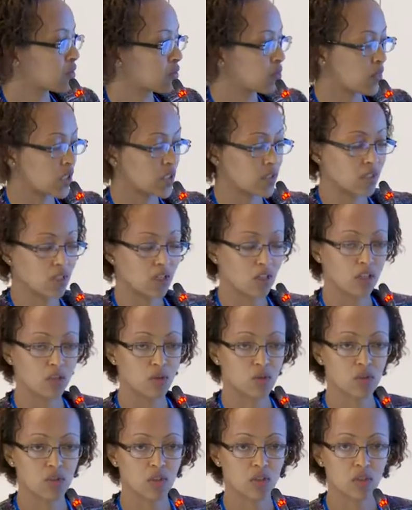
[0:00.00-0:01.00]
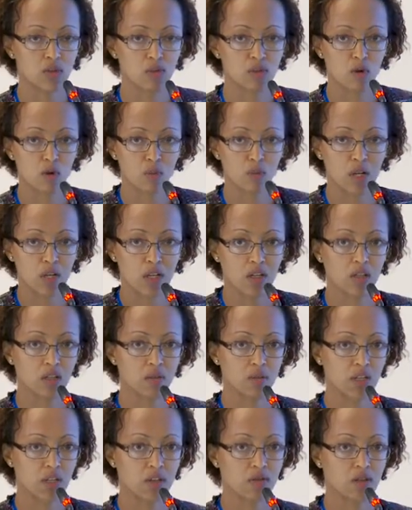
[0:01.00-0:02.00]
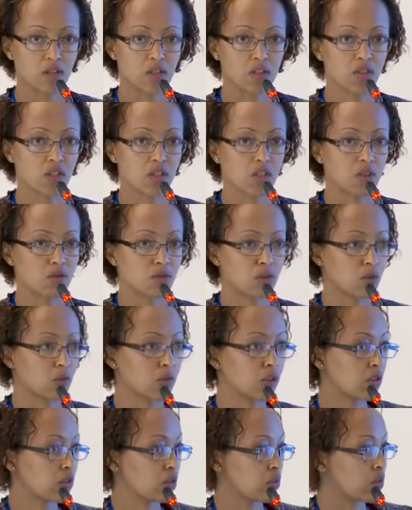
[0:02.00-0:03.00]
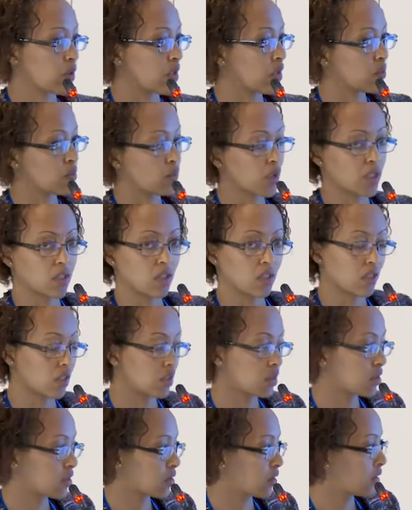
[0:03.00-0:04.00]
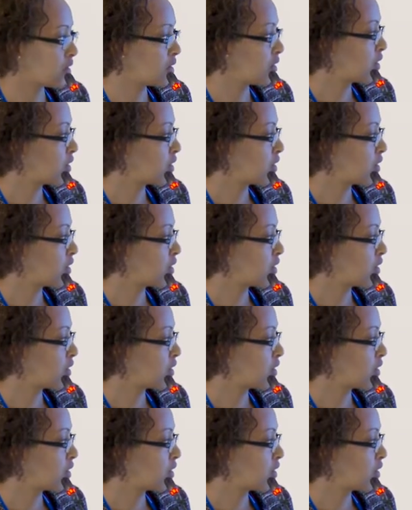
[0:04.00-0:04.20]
Basically using formal manufacturing from Ethiopia panel dataset.